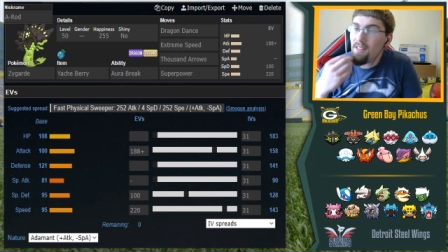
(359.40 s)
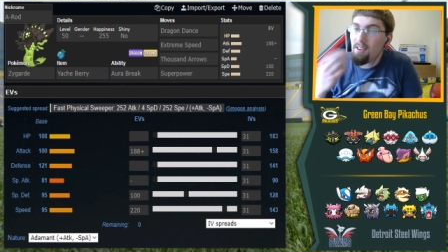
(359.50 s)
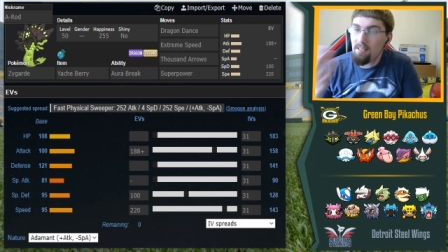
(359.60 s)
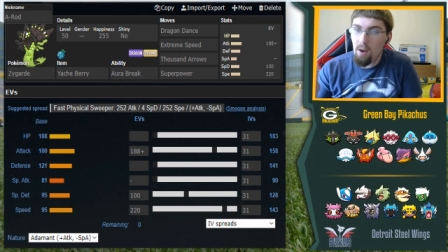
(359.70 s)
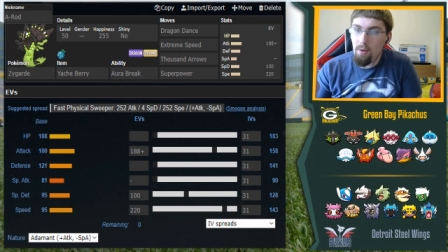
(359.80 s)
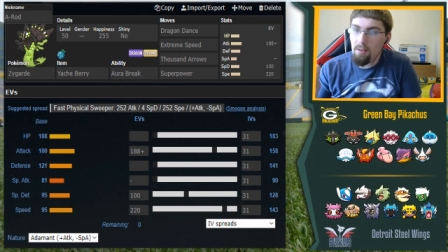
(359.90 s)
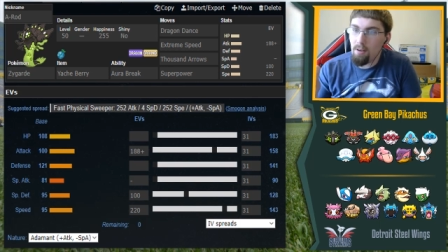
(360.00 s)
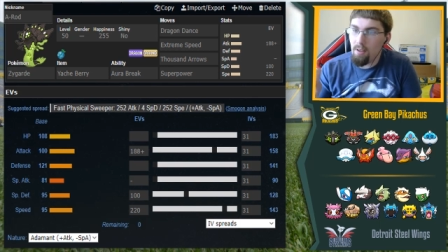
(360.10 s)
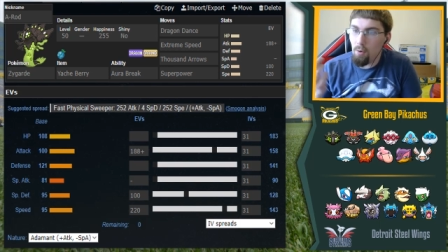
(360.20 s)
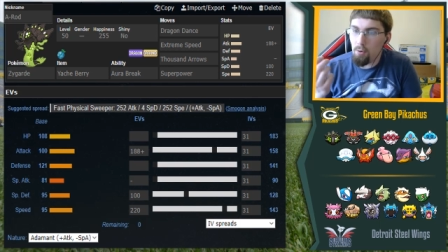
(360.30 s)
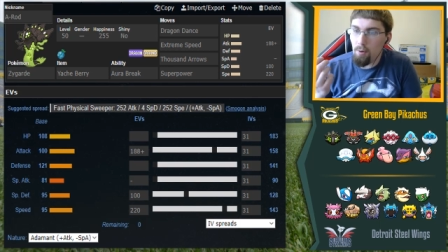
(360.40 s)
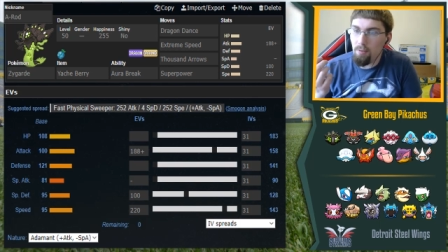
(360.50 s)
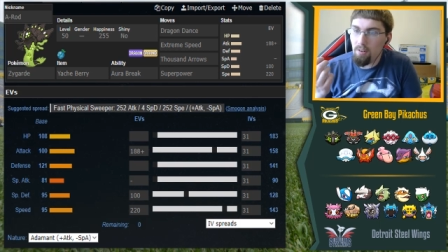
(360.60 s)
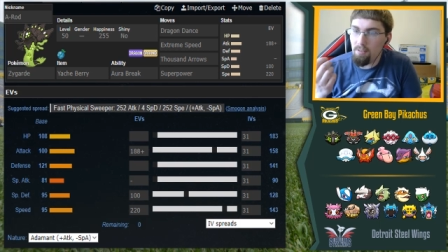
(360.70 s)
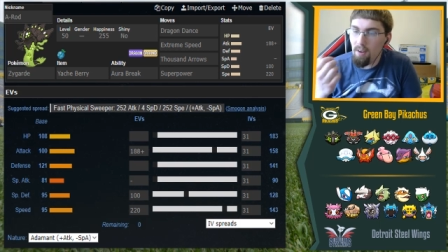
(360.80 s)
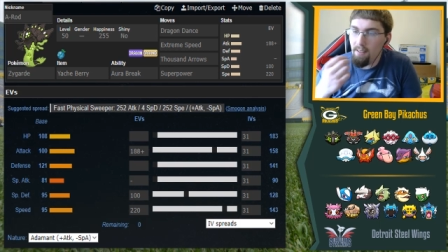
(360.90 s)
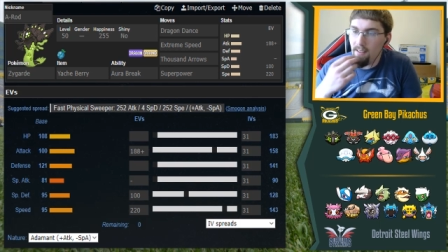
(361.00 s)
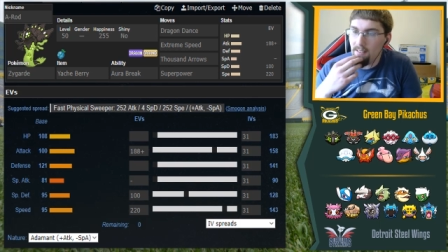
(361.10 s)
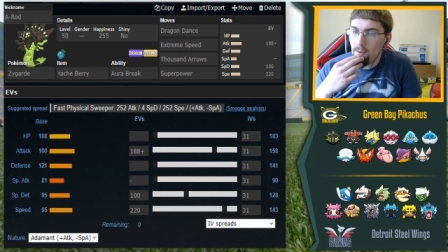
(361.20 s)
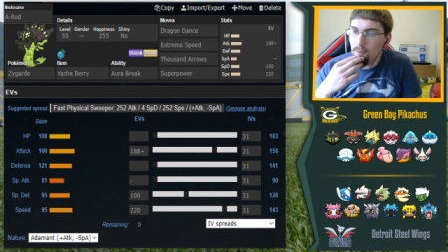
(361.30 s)
think his Tyranitar set was perfectly fine
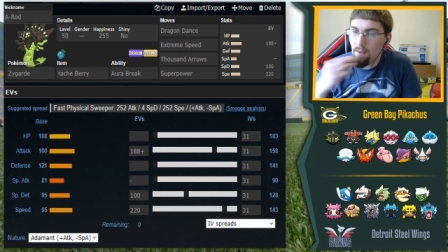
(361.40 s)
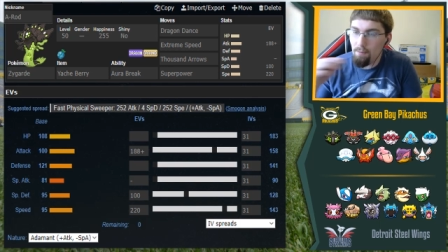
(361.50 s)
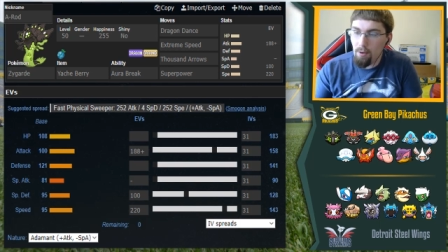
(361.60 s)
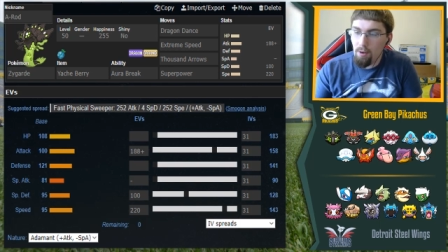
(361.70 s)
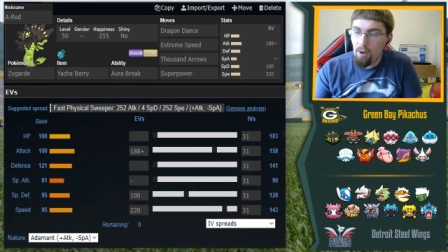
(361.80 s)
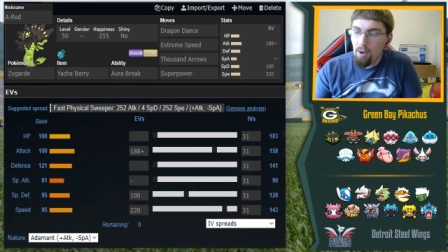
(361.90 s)
last time, except for